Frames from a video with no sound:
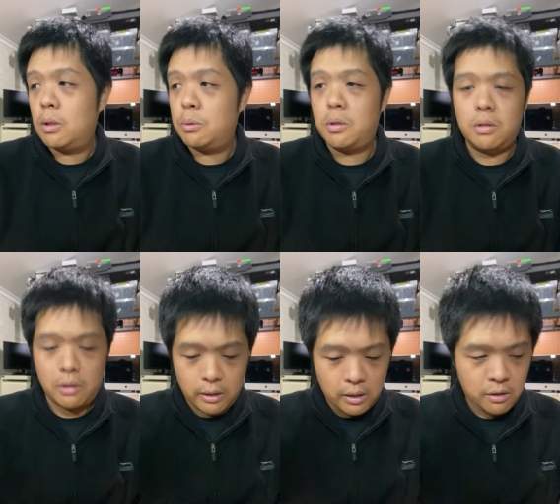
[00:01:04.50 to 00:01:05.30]
it was
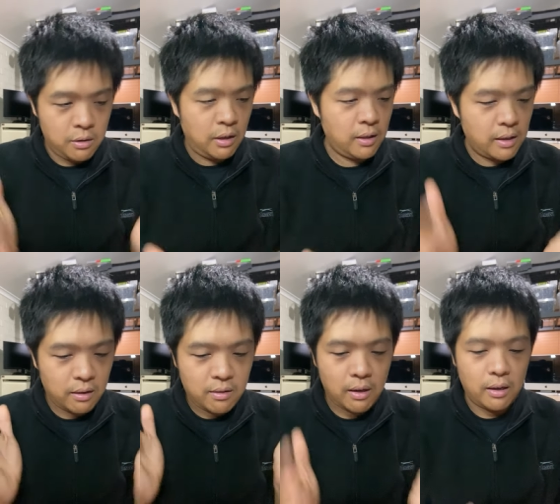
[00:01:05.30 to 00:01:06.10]
just like, it's sitting there,
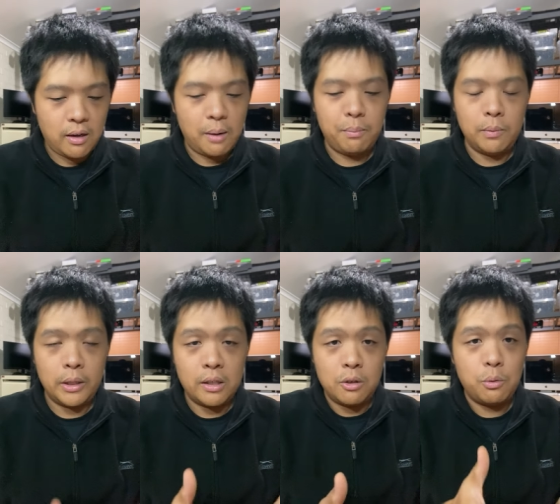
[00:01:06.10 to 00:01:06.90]
it's taking up,
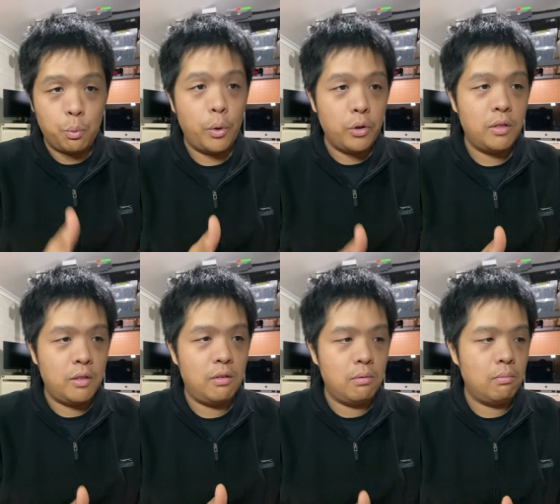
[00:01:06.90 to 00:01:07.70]
like it's worth
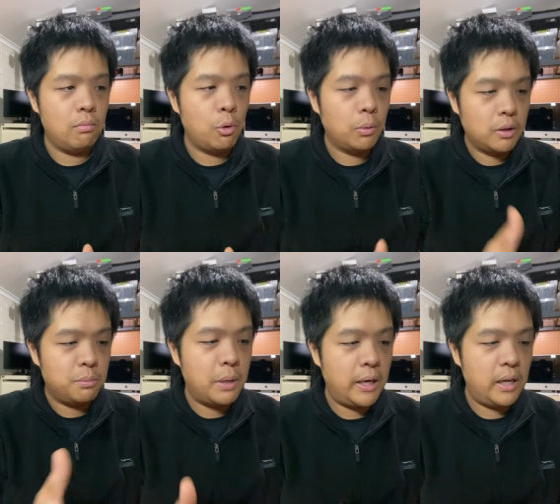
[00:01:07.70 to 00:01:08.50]
all
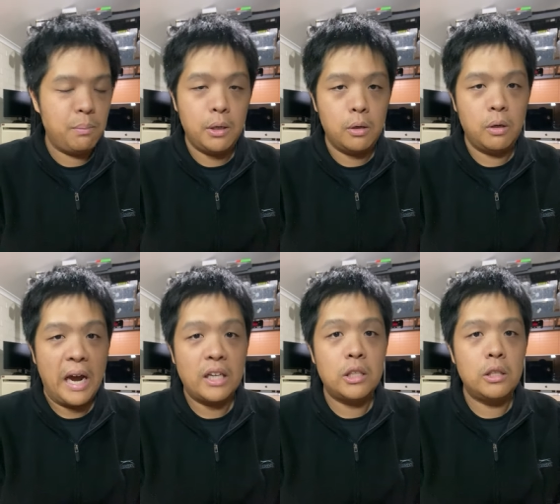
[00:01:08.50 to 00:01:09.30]
this money, but you're not
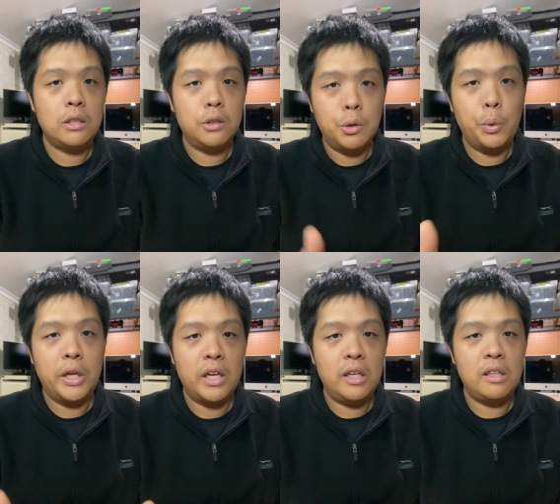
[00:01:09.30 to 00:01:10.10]
actually
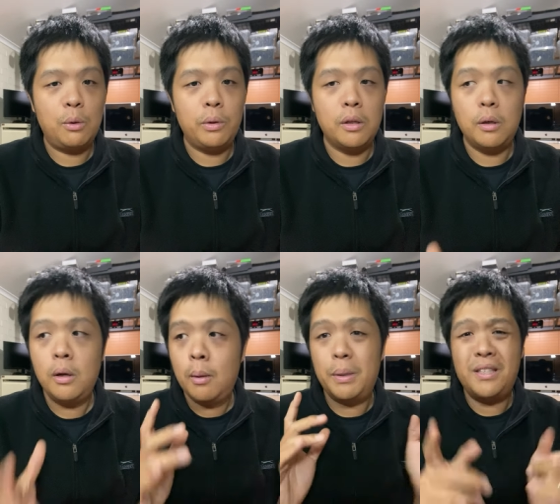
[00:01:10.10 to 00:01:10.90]
doing anything with it.
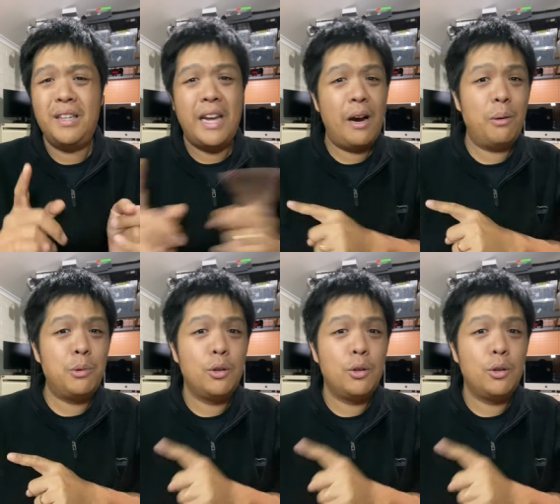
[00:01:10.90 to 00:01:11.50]
But see, now I'm